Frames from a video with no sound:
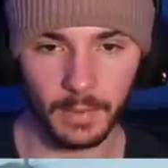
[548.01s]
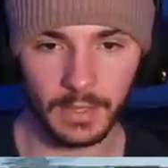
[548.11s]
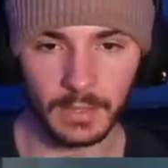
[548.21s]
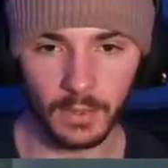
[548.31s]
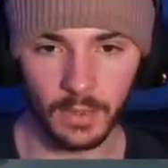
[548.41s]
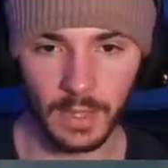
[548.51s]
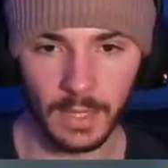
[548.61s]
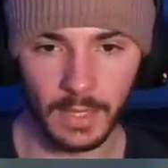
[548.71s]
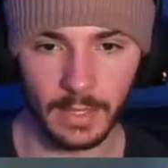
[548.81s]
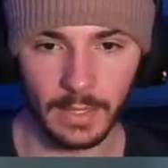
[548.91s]
like to go
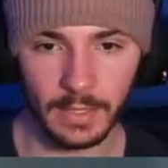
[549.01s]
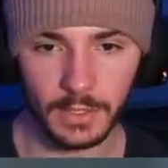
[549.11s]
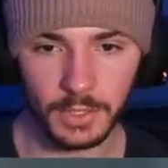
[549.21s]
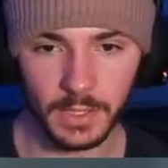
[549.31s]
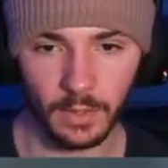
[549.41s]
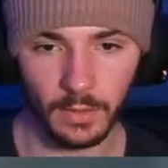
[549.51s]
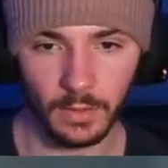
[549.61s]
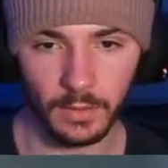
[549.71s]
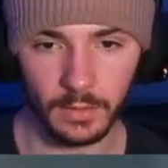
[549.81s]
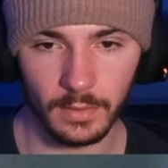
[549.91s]
ahead and
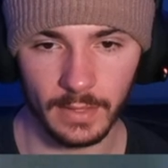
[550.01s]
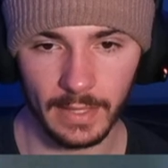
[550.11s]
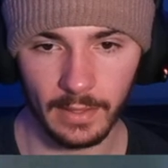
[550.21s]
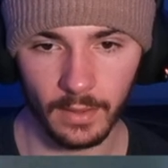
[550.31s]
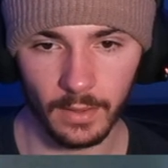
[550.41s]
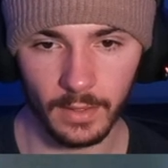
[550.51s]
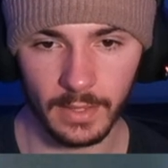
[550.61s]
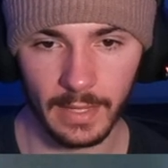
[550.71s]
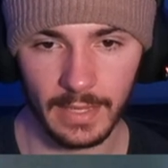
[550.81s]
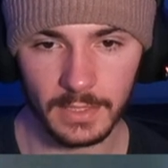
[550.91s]
chill there
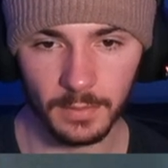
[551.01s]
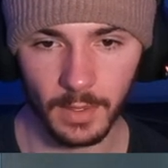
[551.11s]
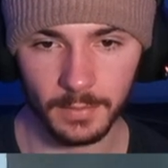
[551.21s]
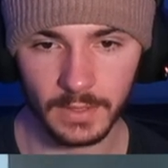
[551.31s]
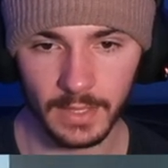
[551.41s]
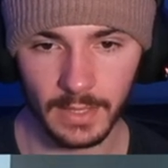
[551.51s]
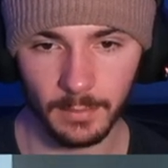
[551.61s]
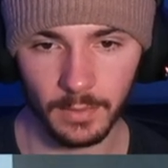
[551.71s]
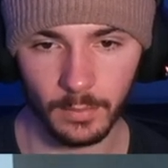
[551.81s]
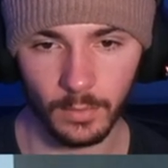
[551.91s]
in that spot beside
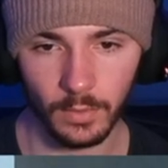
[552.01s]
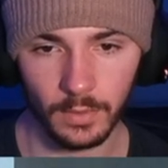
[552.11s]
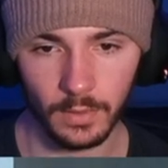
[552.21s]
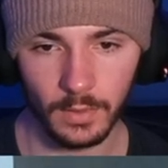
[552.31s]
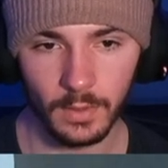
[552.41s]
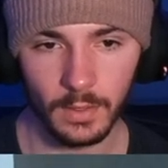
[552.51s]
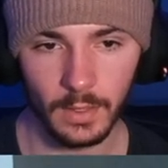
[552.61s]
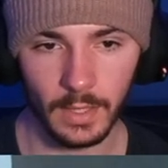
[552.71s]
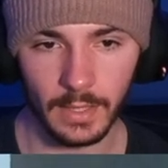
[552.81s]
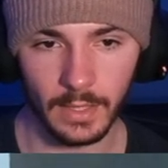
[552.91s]
that billboard,
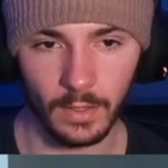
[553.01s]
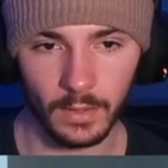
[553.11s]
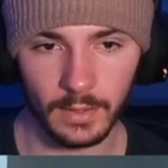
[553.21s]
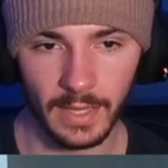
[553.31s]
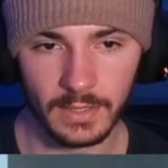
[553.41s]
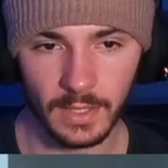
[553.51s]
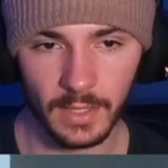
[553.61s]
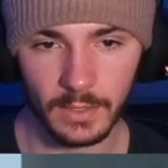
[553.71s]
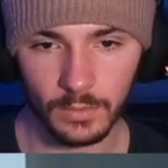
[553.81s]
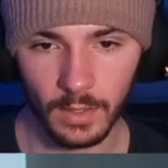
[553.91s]
and then on that
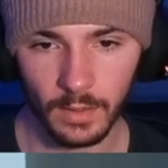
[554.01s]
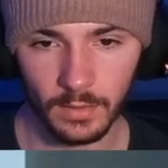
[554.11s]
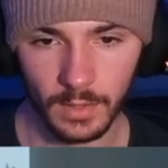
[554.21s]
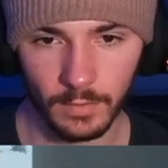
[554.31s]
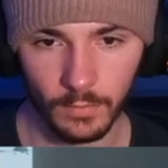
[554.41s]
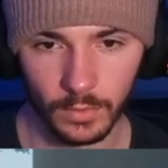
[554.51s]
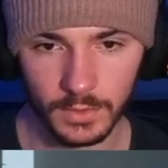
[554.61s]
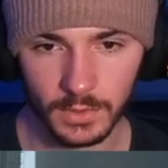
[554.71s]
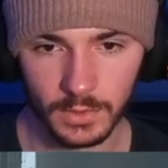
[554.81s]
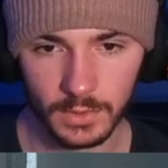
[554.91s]
side as well. And then of
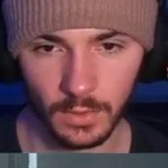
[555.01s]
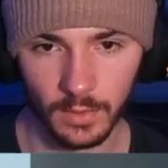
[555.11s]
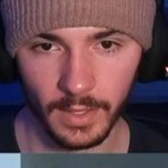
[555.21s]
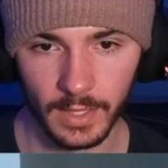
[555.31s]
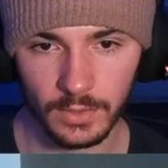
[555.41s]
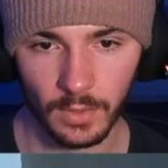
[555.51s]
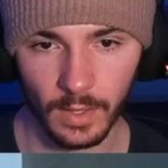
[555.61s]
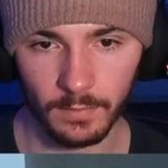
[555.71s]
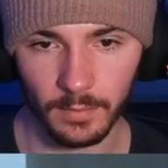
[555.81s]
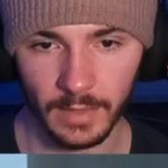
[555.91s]
course you just saw a guy
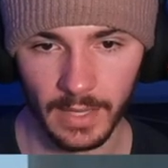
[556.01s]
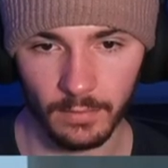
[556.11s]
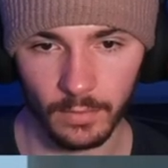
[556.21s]
drop from that